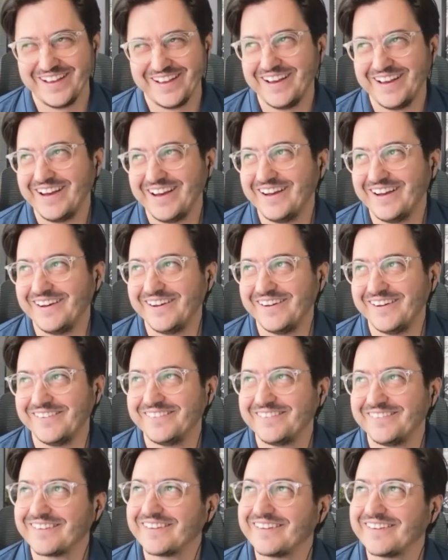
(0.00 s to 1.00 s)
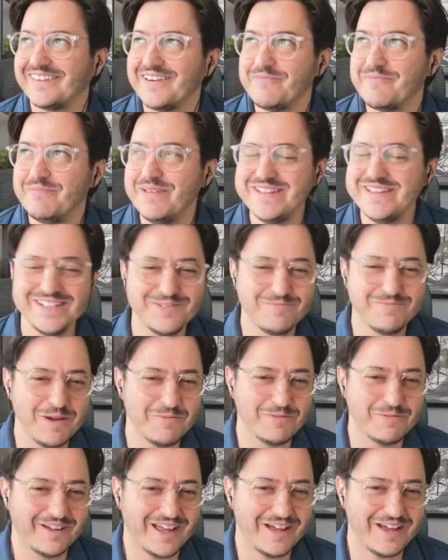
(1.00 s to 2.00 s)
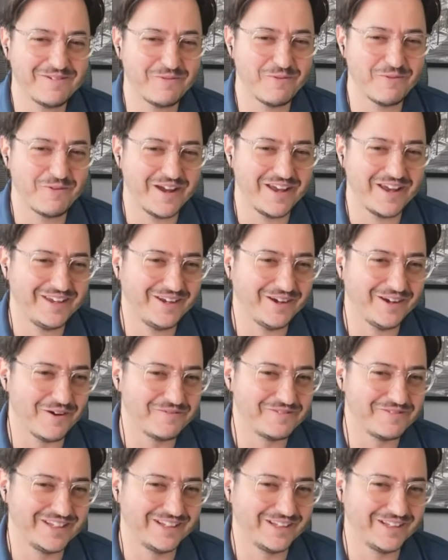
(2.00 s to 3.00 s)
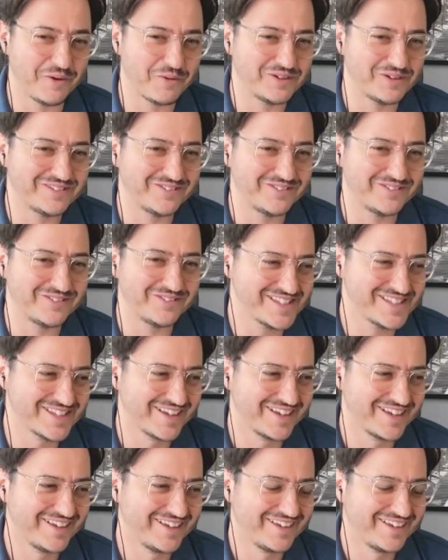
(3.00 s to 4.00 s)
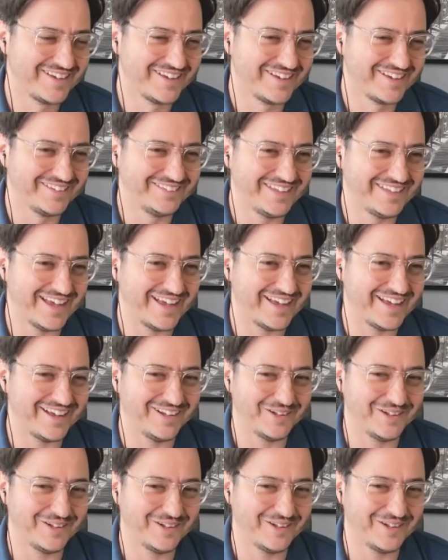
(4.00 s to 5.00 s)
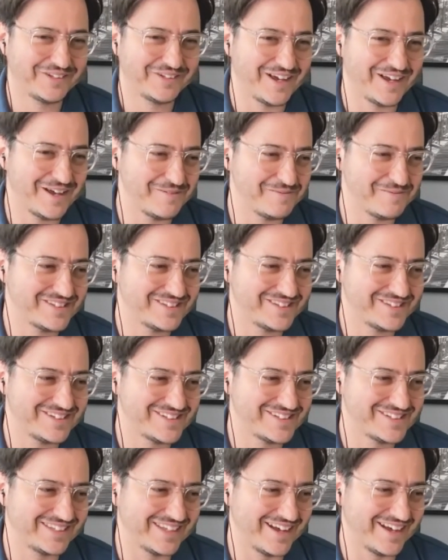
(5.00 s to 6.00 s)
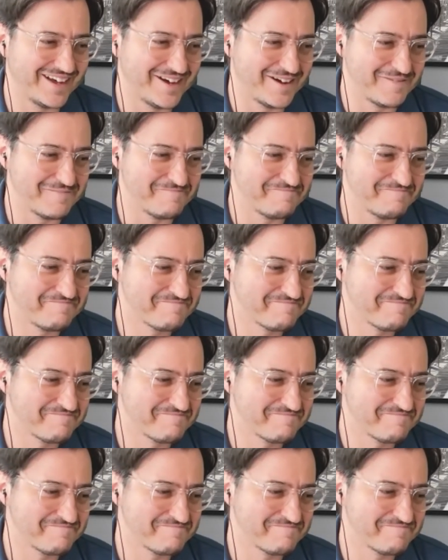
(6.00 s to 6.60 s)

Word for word: uh business people have a way of dealing with risk that a lot of times just um